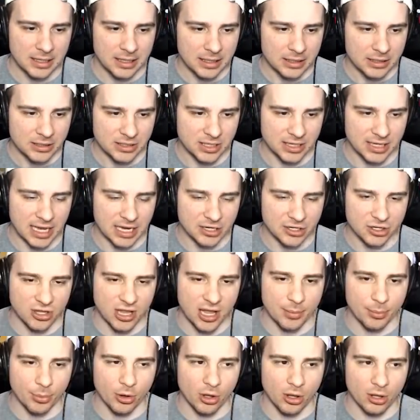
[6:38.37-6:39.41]
to catch
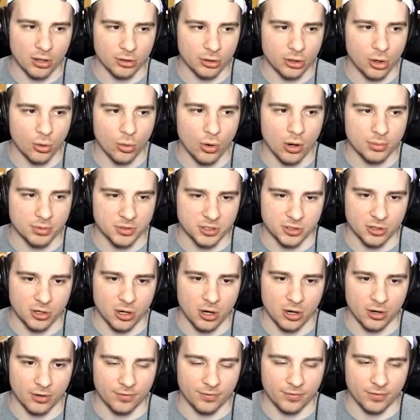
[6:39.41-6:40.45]
that ball and go up
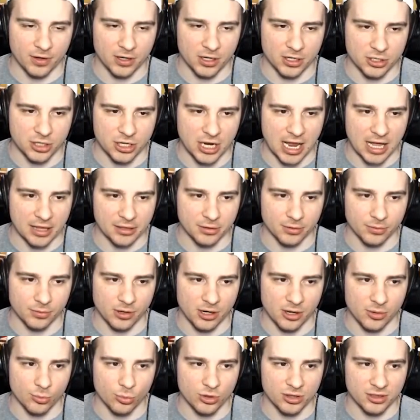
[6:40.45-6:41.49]
strong, finish at the
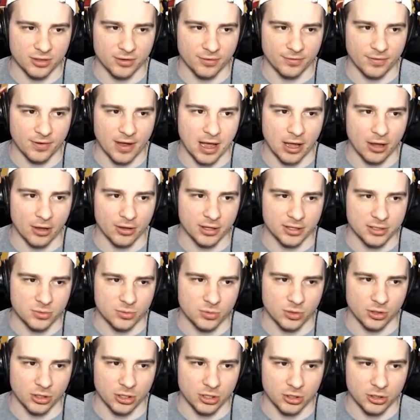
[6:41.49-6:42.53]
rim with the foul. That's
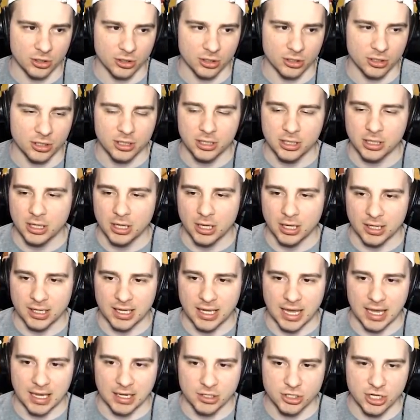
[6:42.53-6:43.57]
really good.
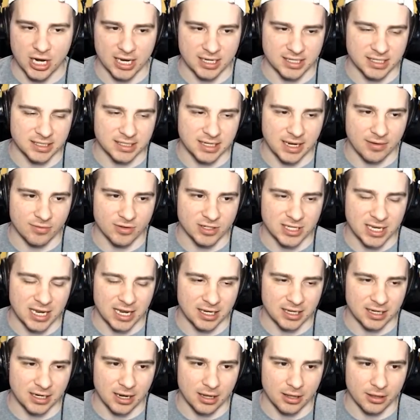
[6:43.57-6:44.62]
Again, Jackson Davis
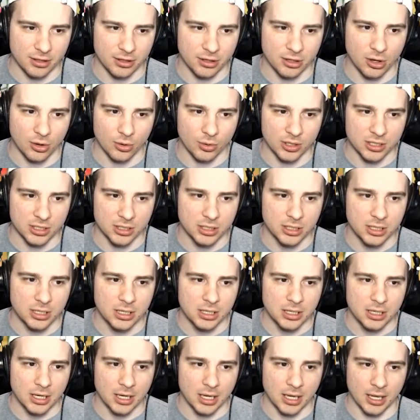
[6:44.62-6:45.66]
can't get anything going.
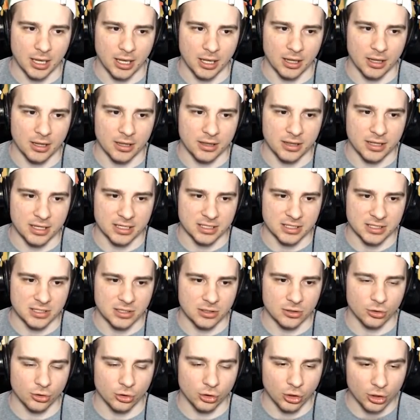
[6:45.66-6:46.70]
This
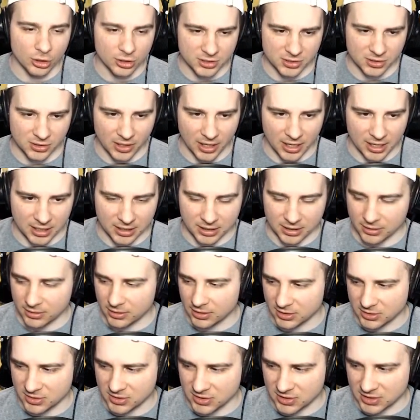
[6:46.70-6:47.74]
looked like,
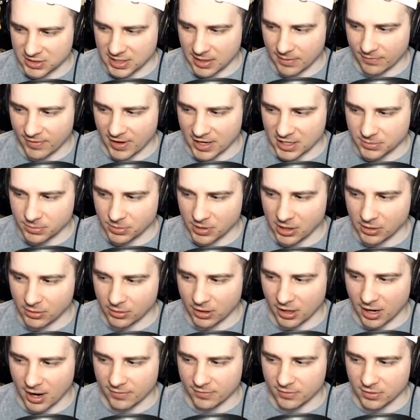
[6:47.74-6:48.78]
this is the same fast break
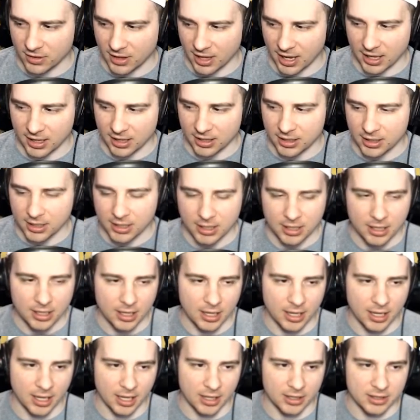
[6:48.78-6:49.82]
right after
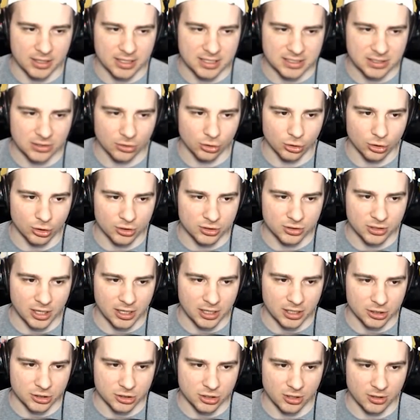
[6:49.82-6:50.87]
that. This looked
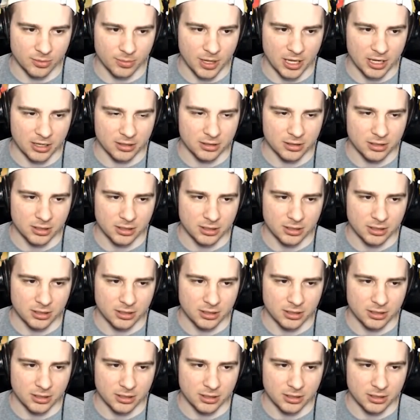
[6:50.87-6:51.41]
like it should have been